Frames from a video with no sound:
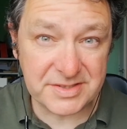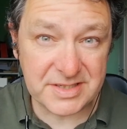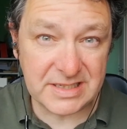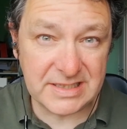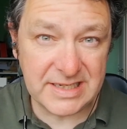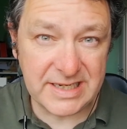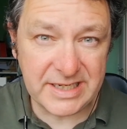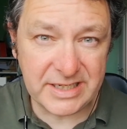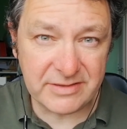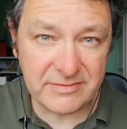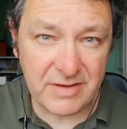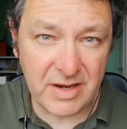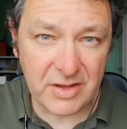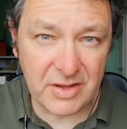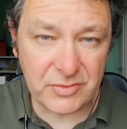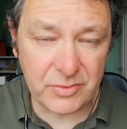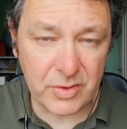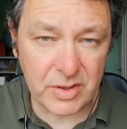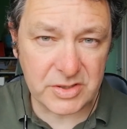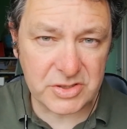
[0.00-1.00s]
The linear
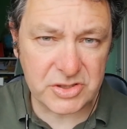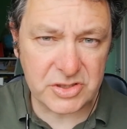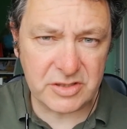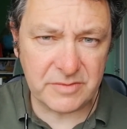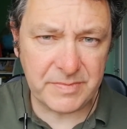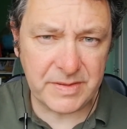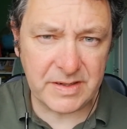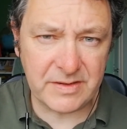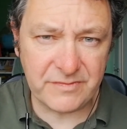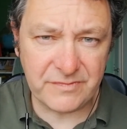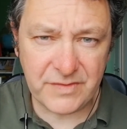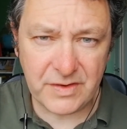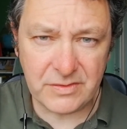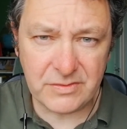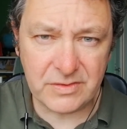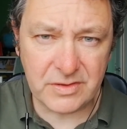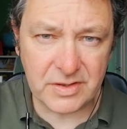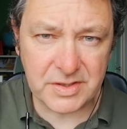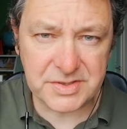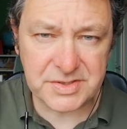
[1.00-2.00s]
earthworks should have been a
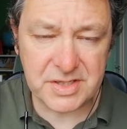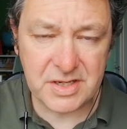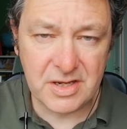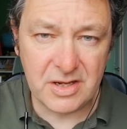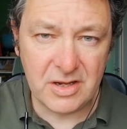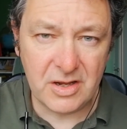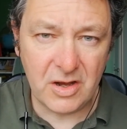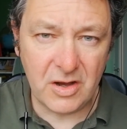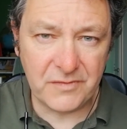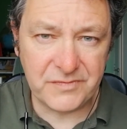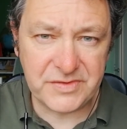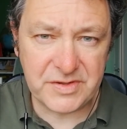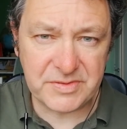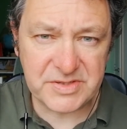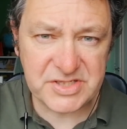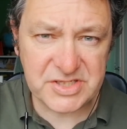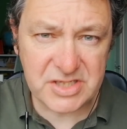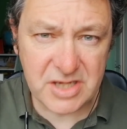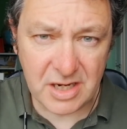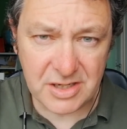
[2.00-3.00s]
focus of
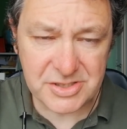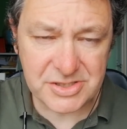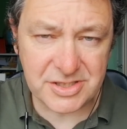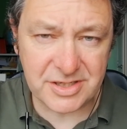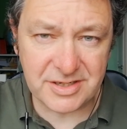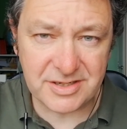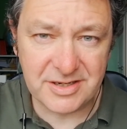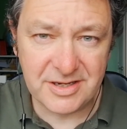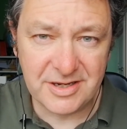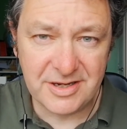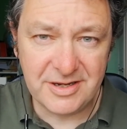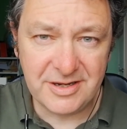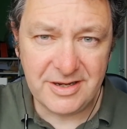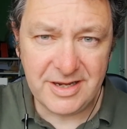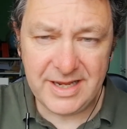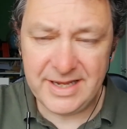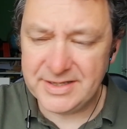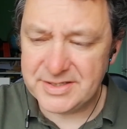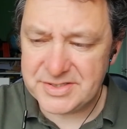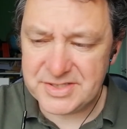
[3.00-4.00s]
discussion
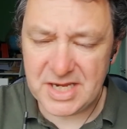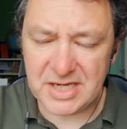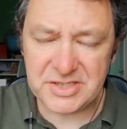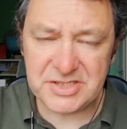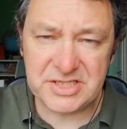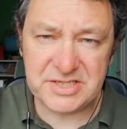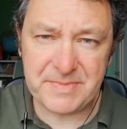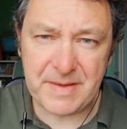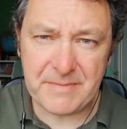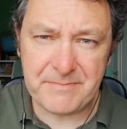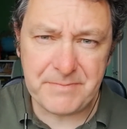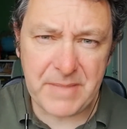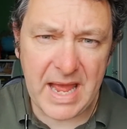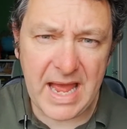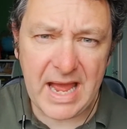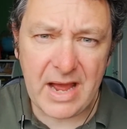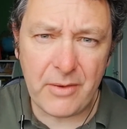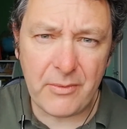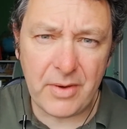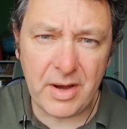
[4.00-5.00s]
in sections about
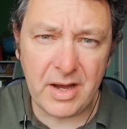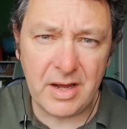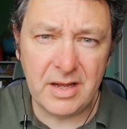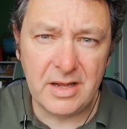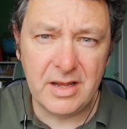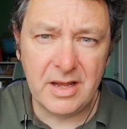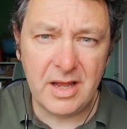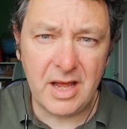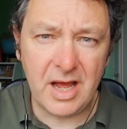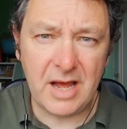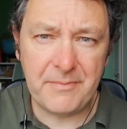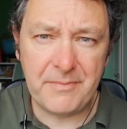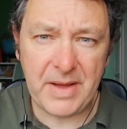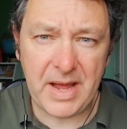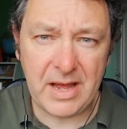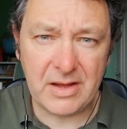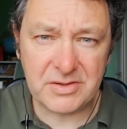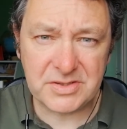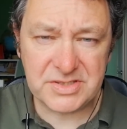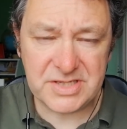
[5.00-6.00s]
power,
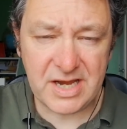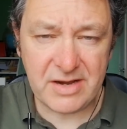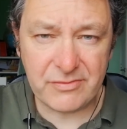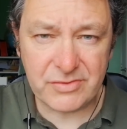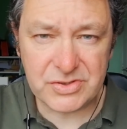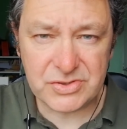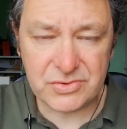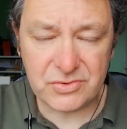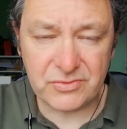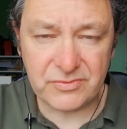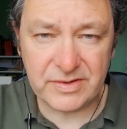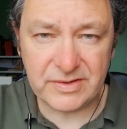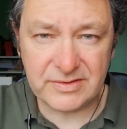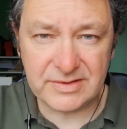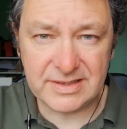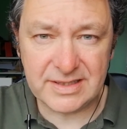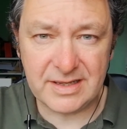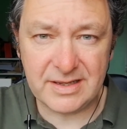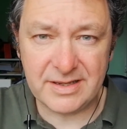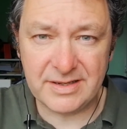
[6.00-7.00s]
about
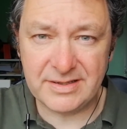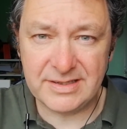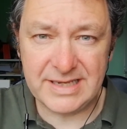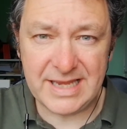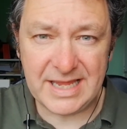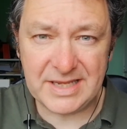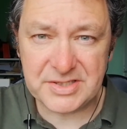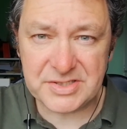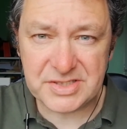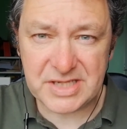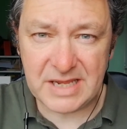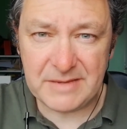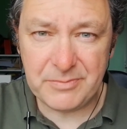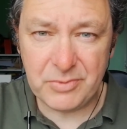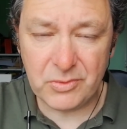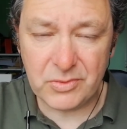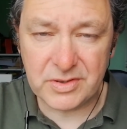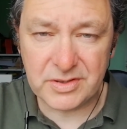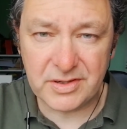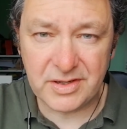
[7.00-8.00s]
territorial and landscape
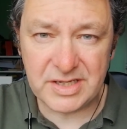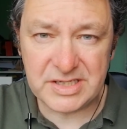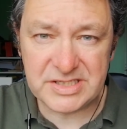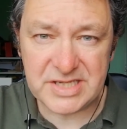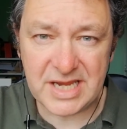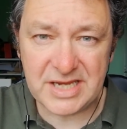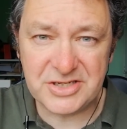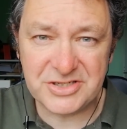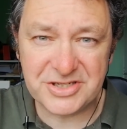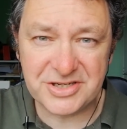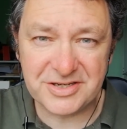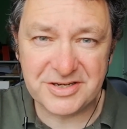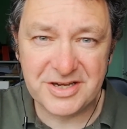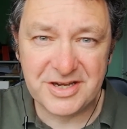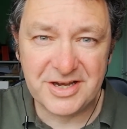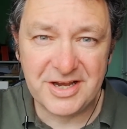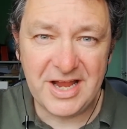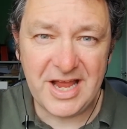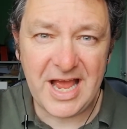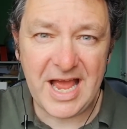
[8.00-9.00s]
organisation,
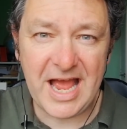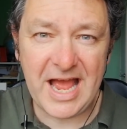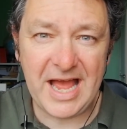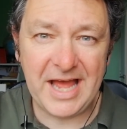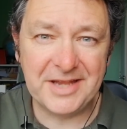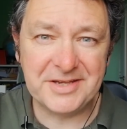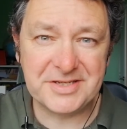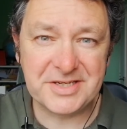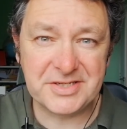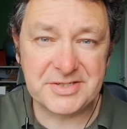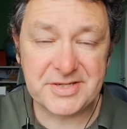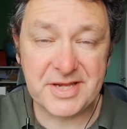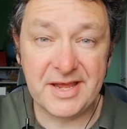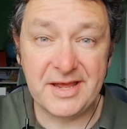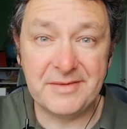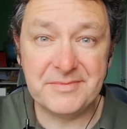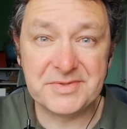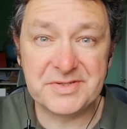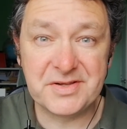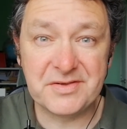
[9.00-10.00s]
and in
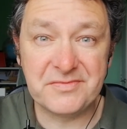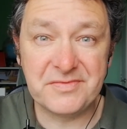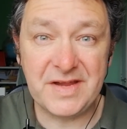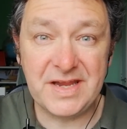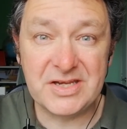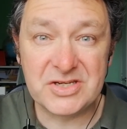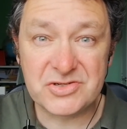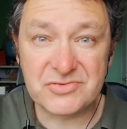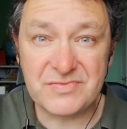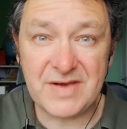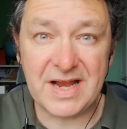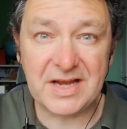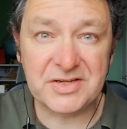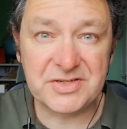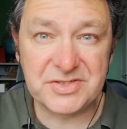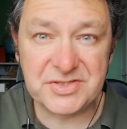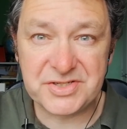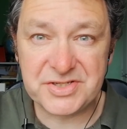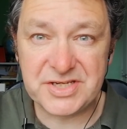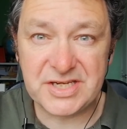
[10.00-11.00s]
terms of
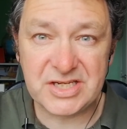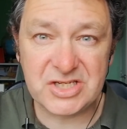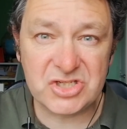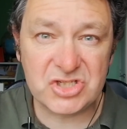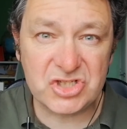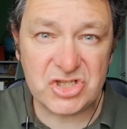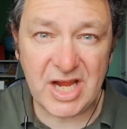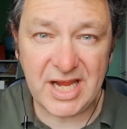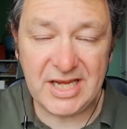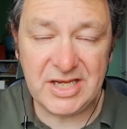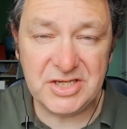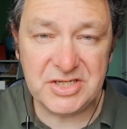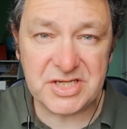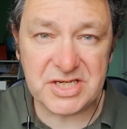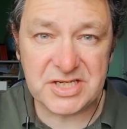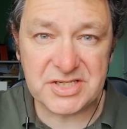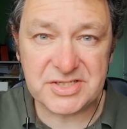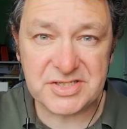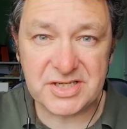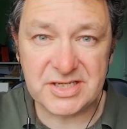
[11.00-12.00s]
interactions and
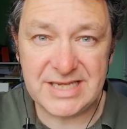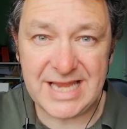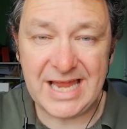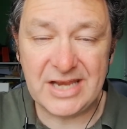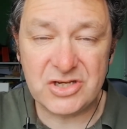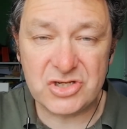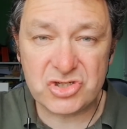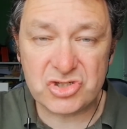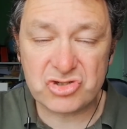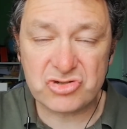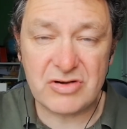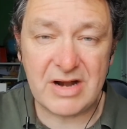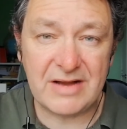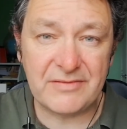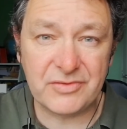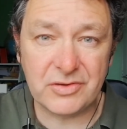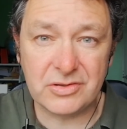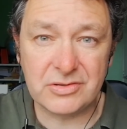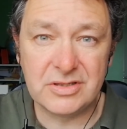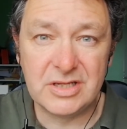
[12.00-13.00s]
exchanges, land
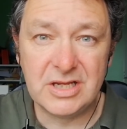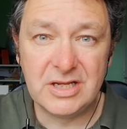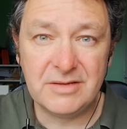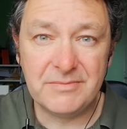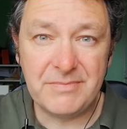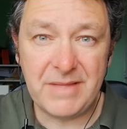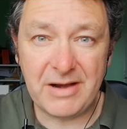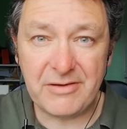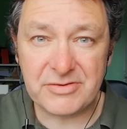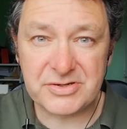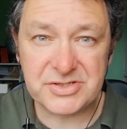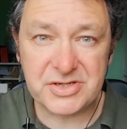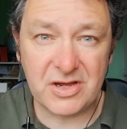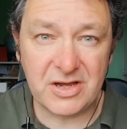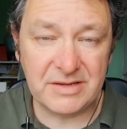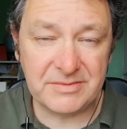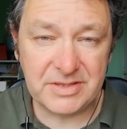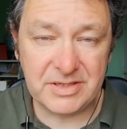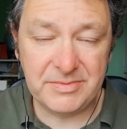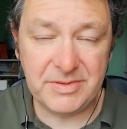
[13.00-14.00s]
travel,
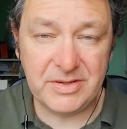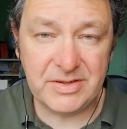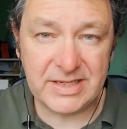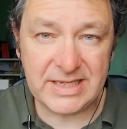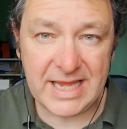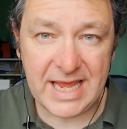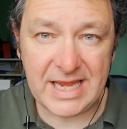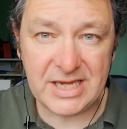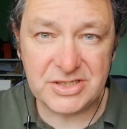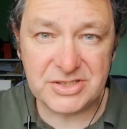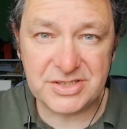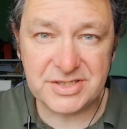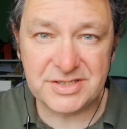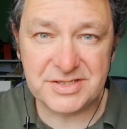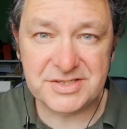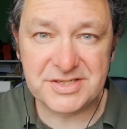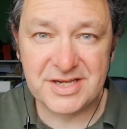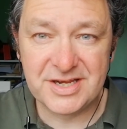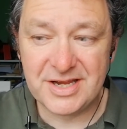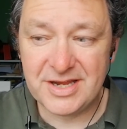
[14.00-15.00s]
maritime communications.